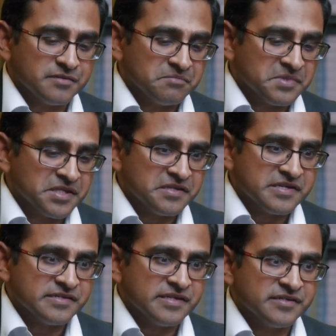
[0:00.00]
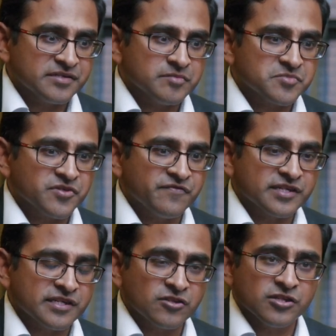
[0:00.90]
in terms of our
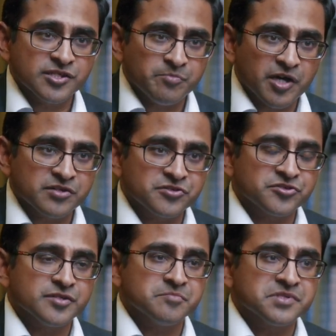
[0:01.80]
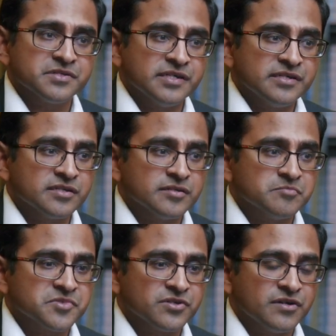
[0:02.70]
technology partnerships, in
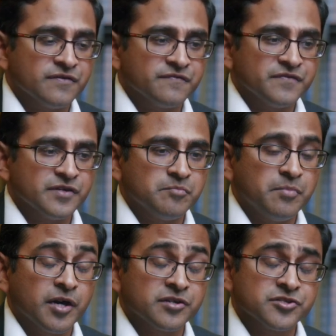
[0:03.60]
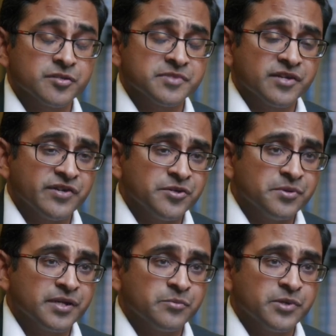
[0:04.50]
terms of partnerships that we're
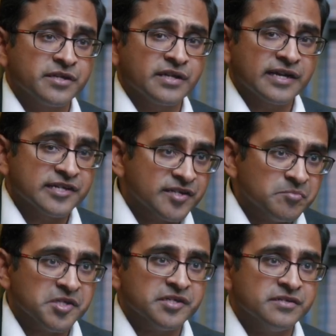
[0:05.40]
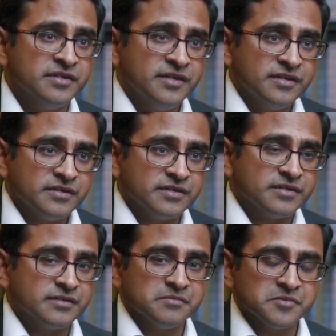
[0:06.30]
doing with academia,
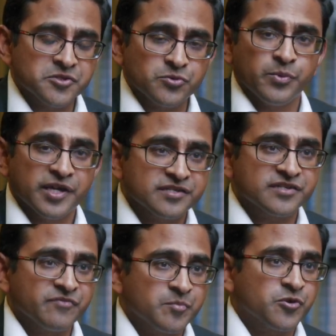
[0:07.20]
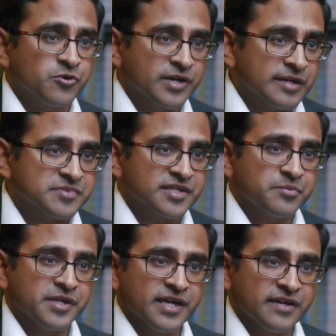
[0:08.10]
through various different programs that
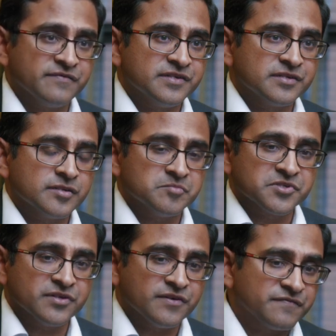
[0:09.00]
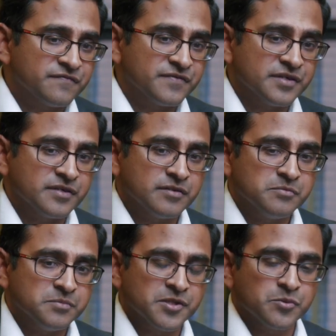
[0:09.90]
we have in terms of
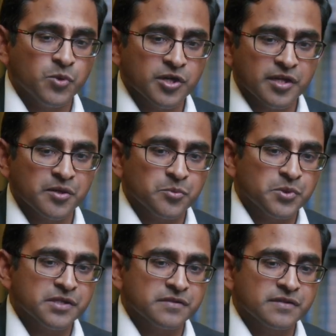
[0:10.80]
working with